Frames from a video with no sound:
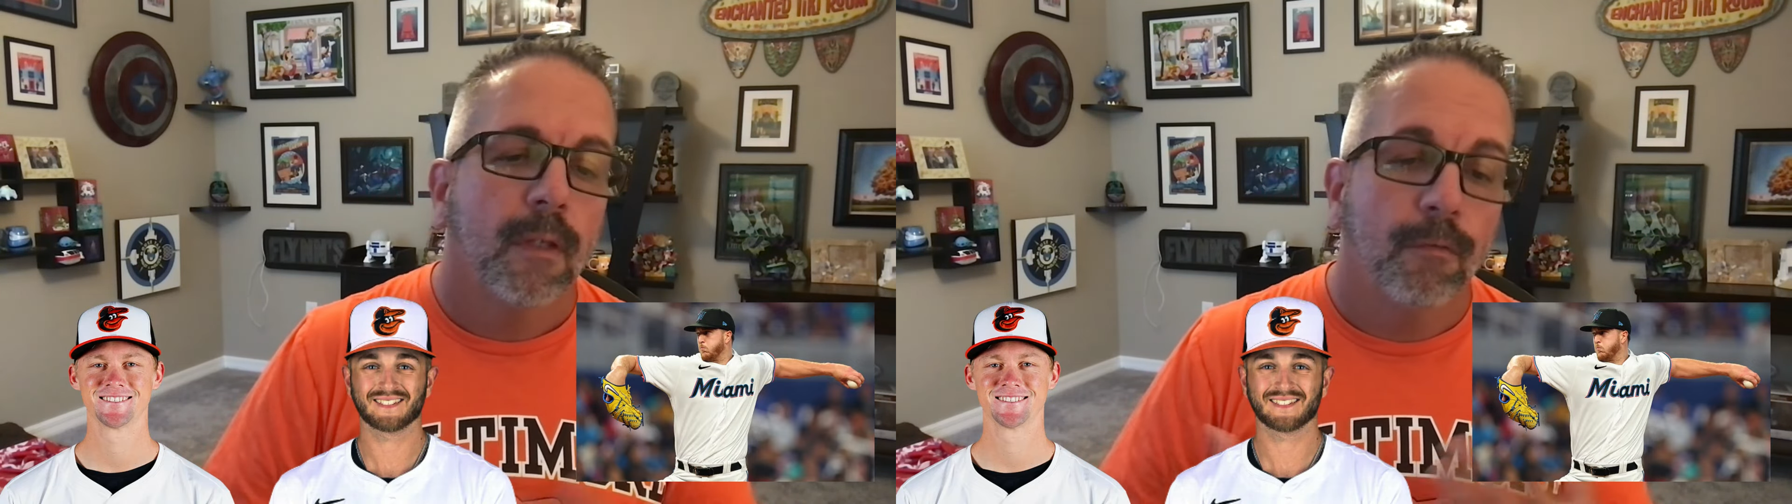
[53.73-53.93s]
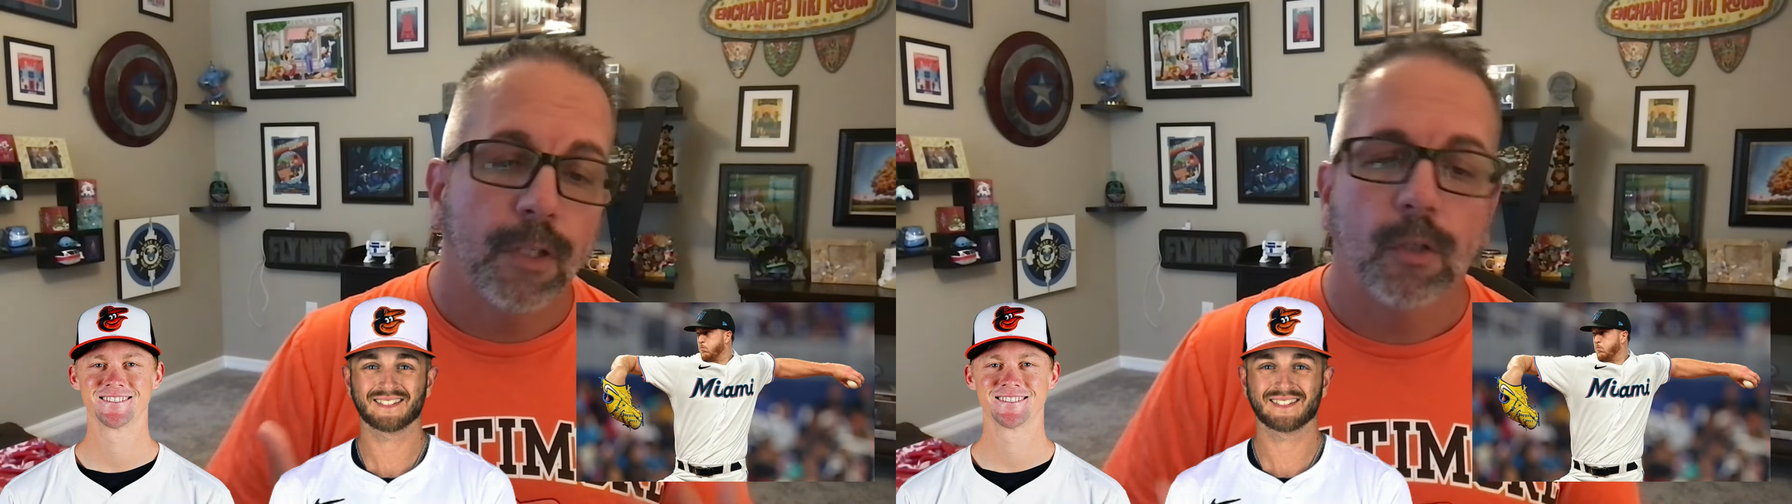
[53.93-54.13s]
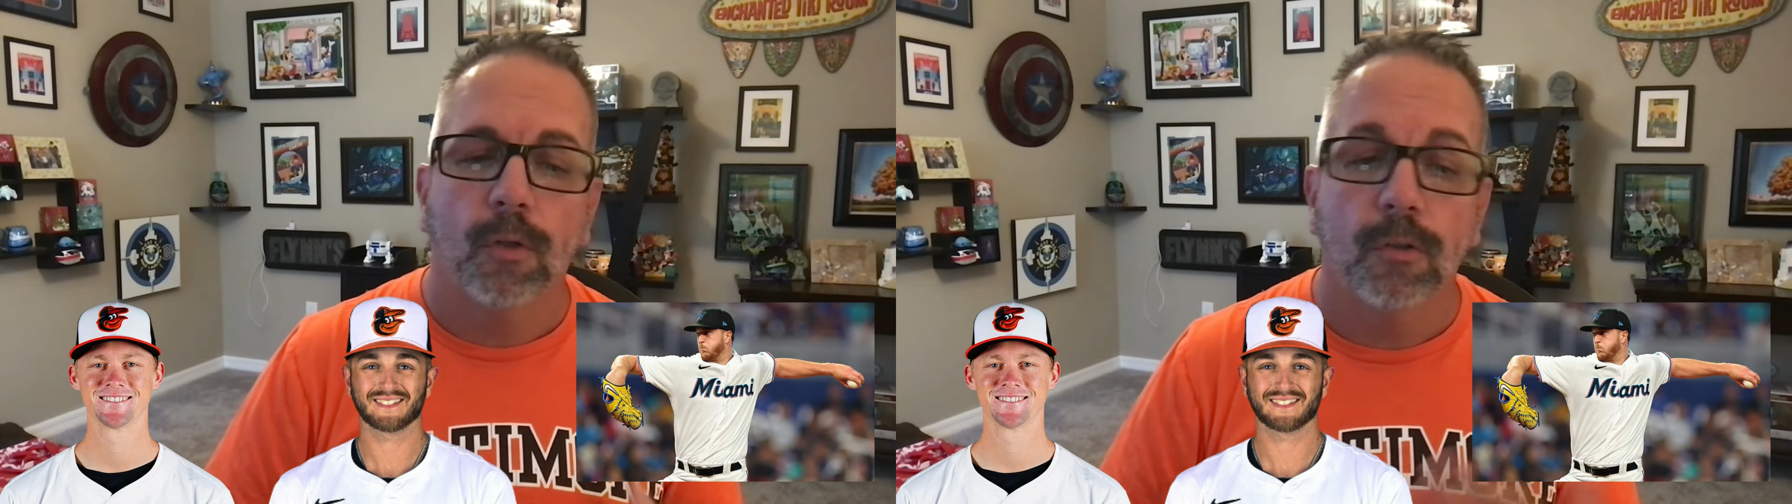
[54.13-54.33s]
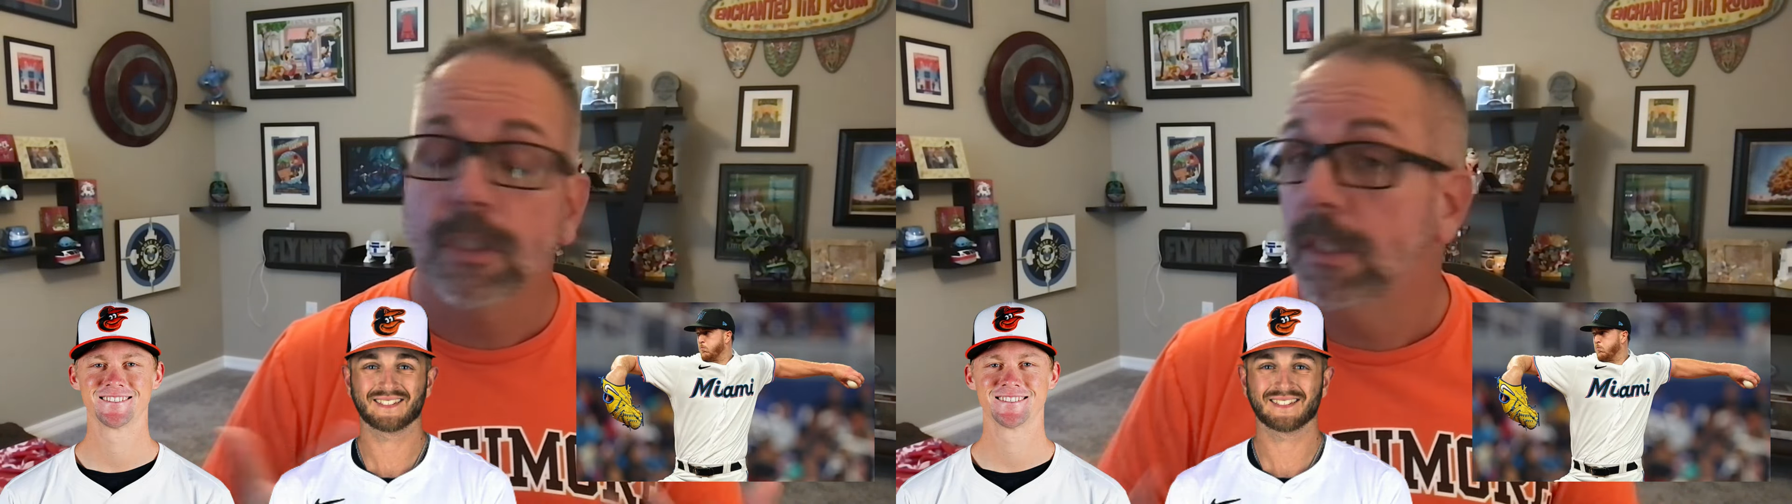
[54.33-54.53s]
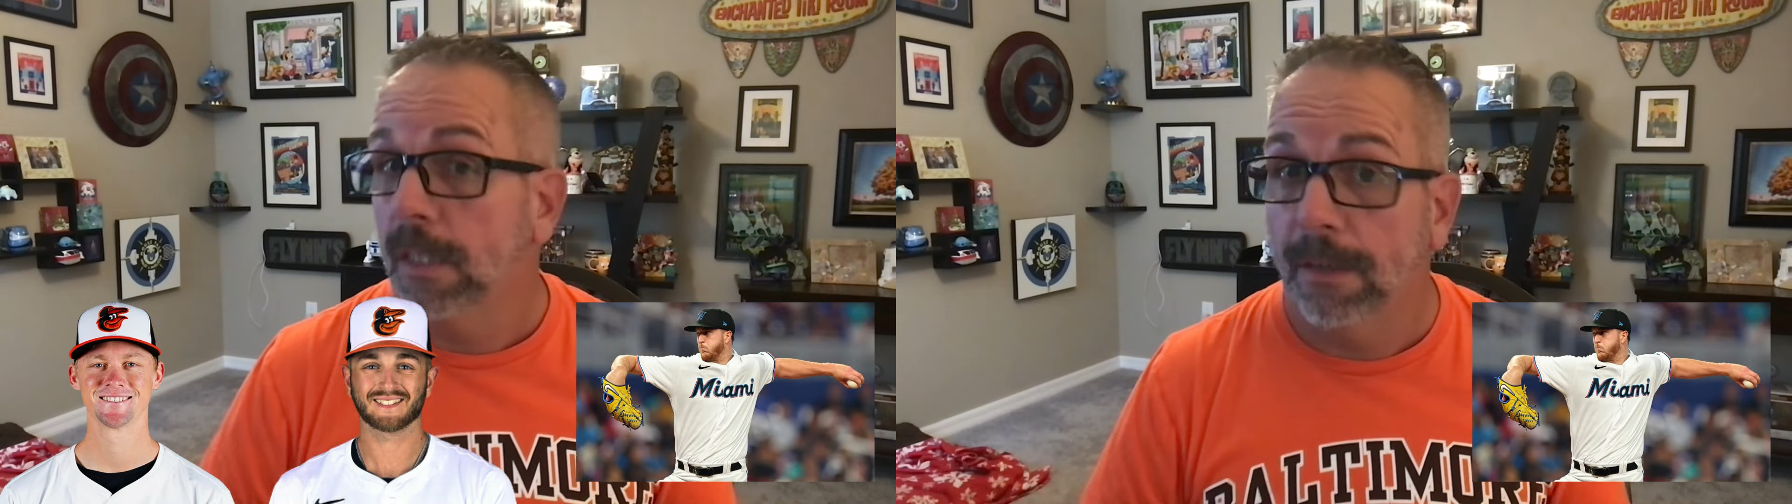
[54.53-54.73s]
For the
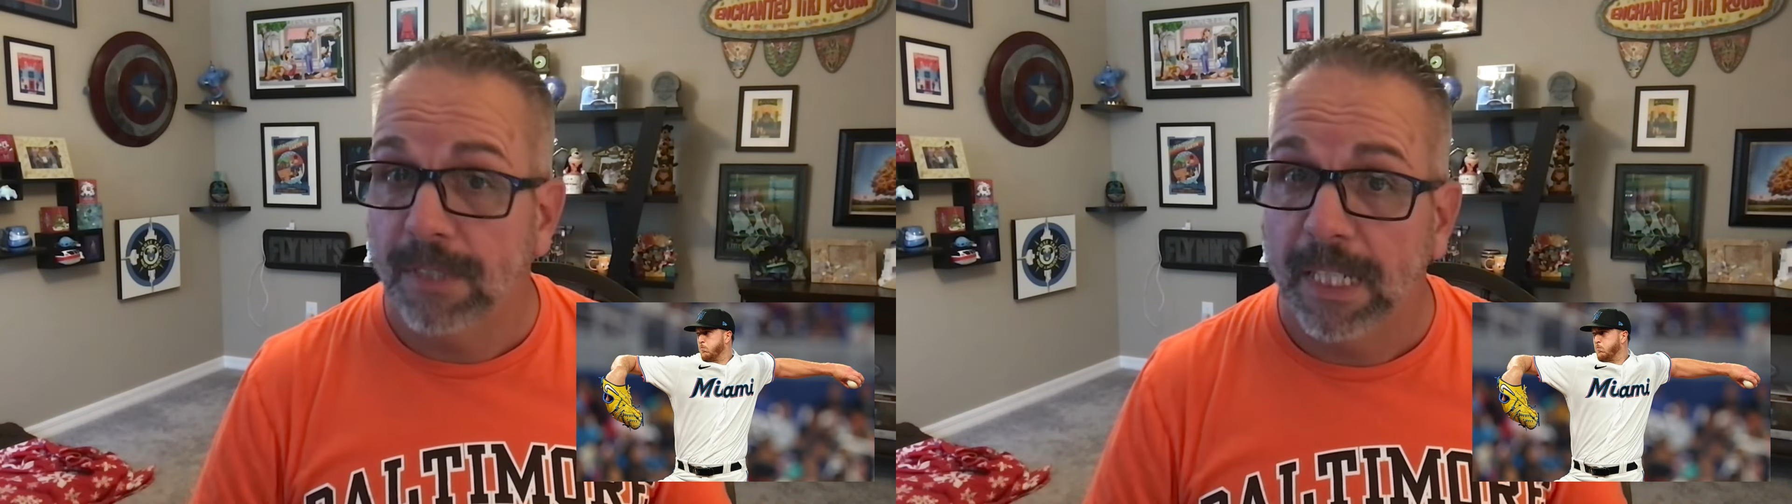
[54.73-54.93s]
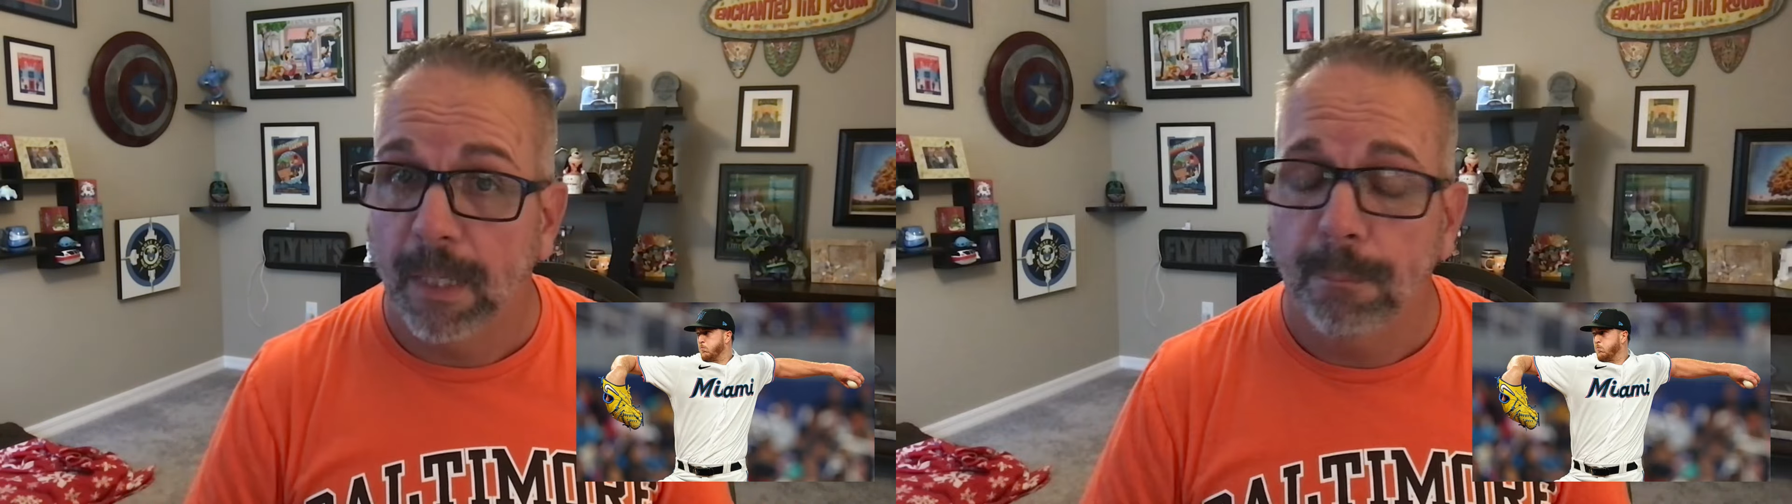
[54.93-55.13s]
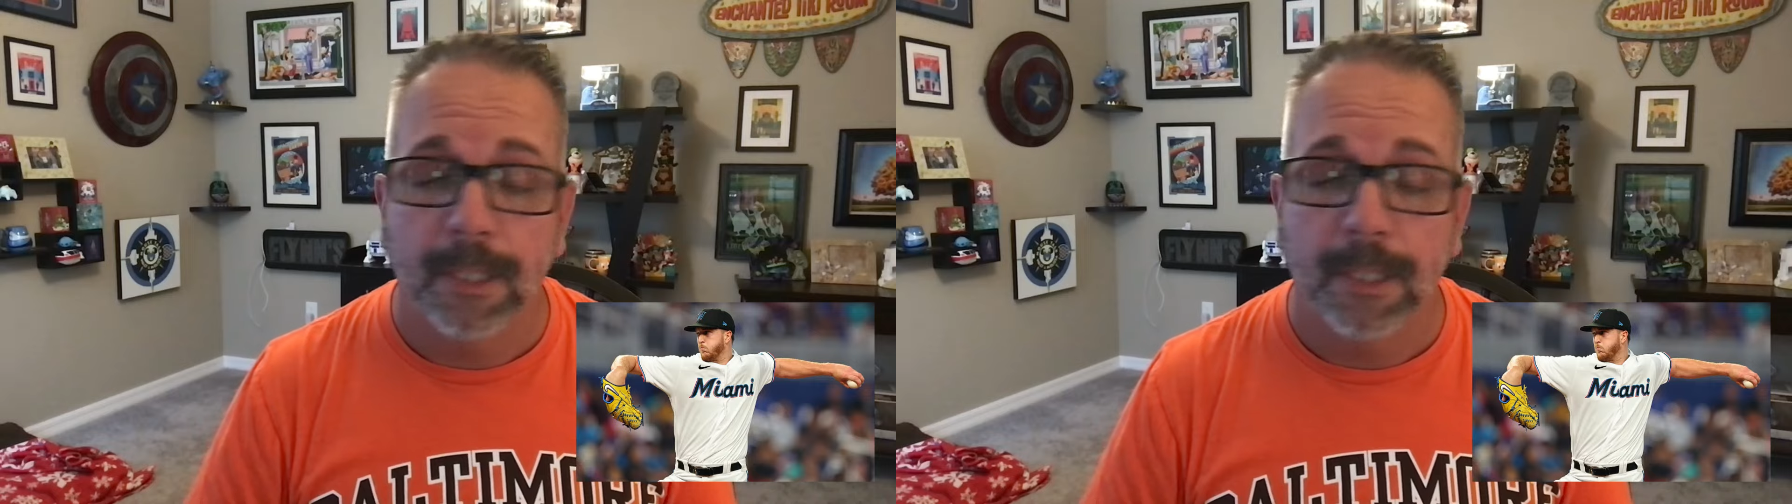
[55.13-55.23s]
Orioles, it's a left-handed